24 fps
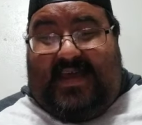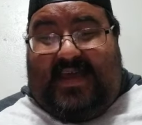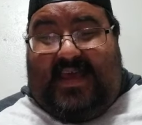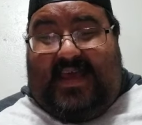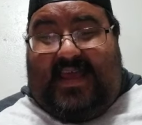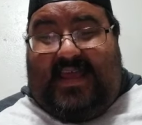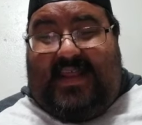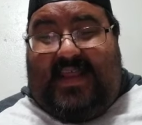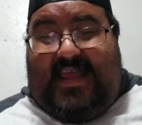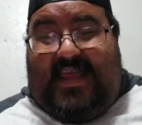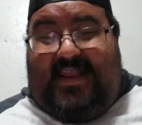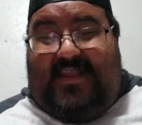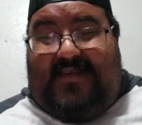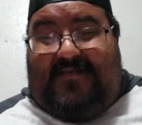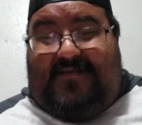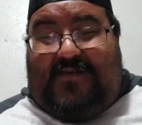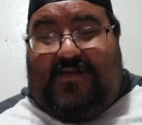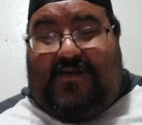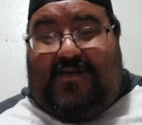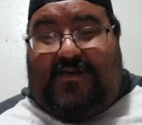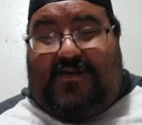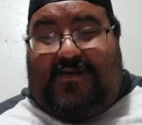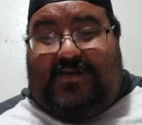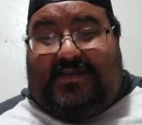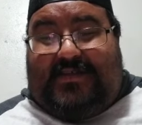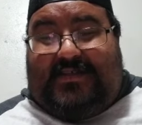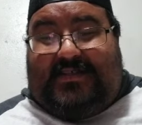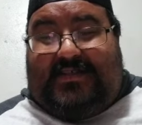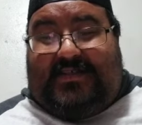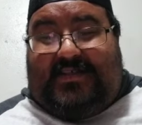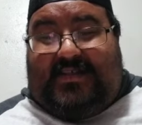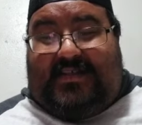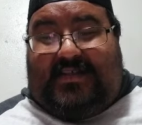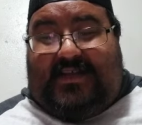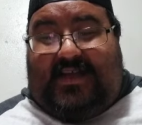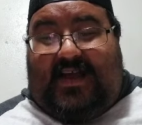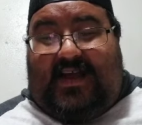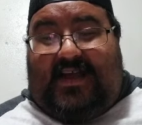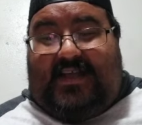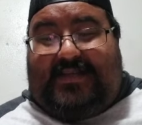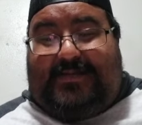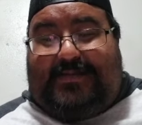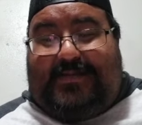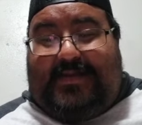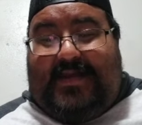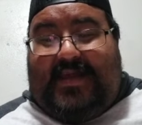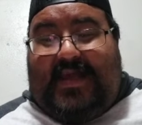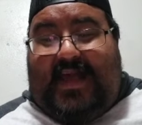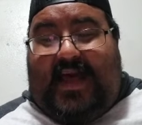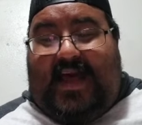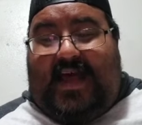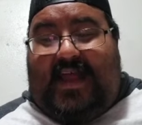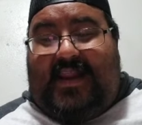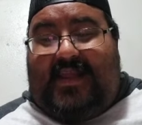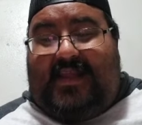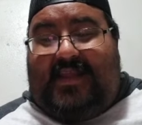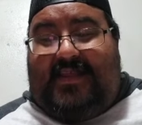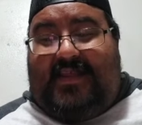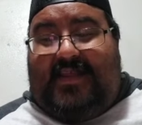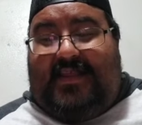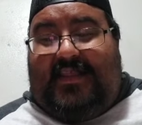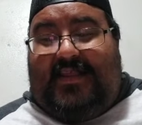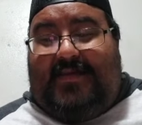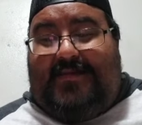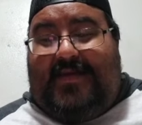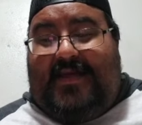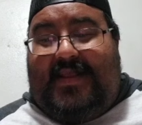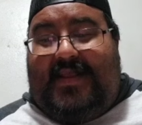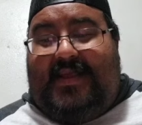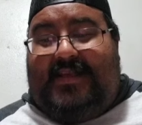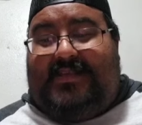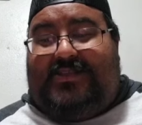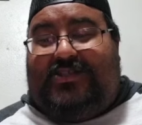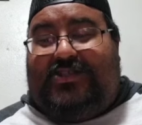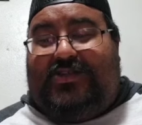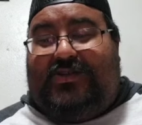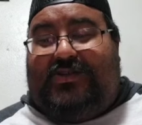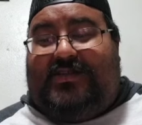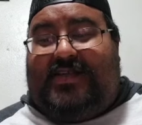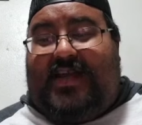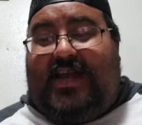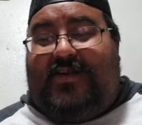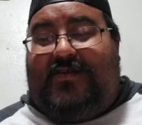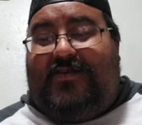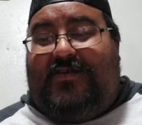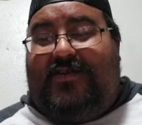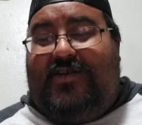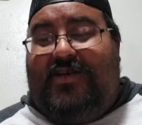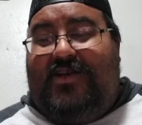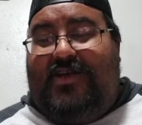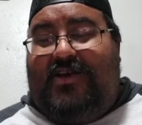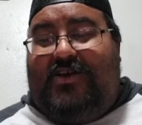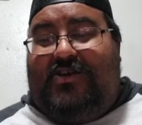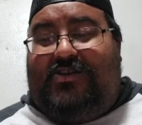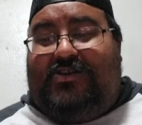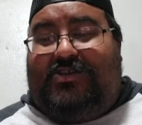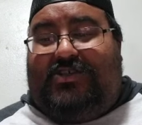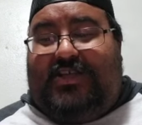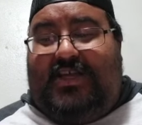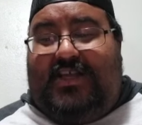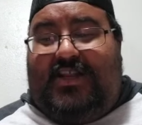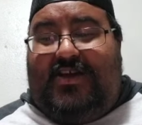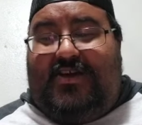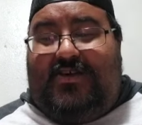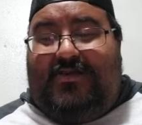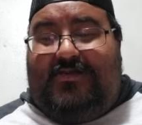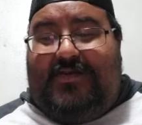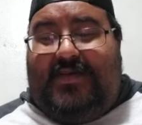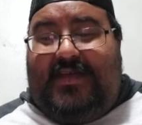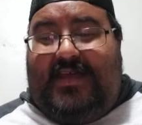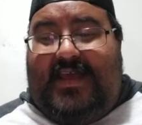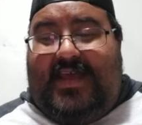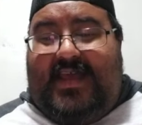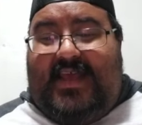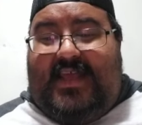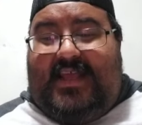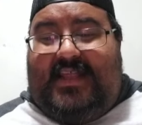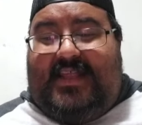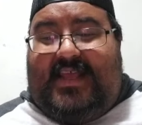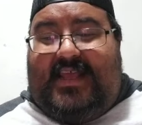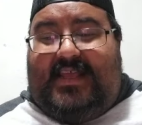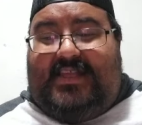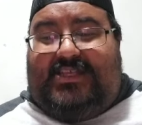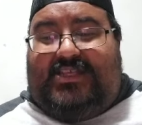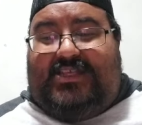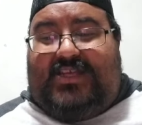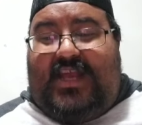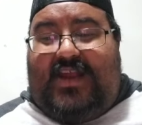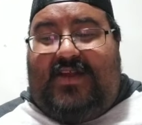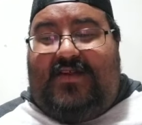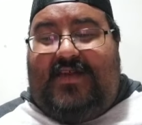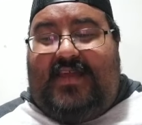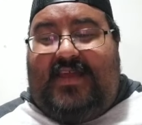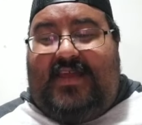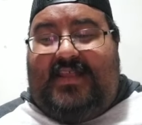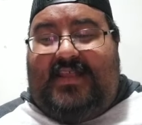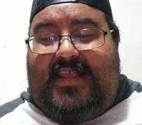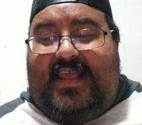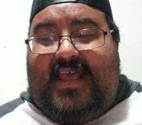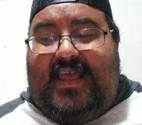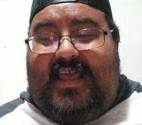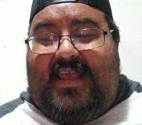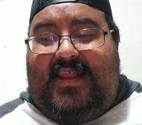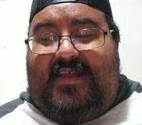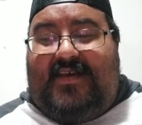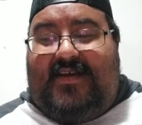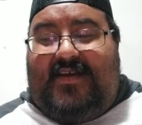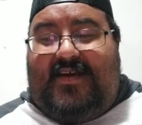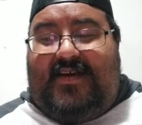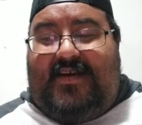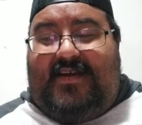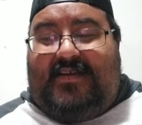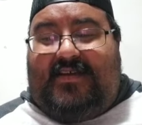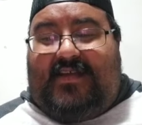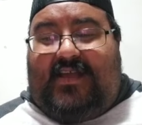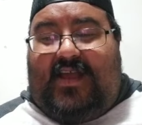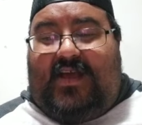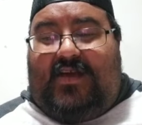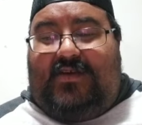And then, of course, Cosplay Hana eliminates Shotaro Shino. Then Cherry, then uh,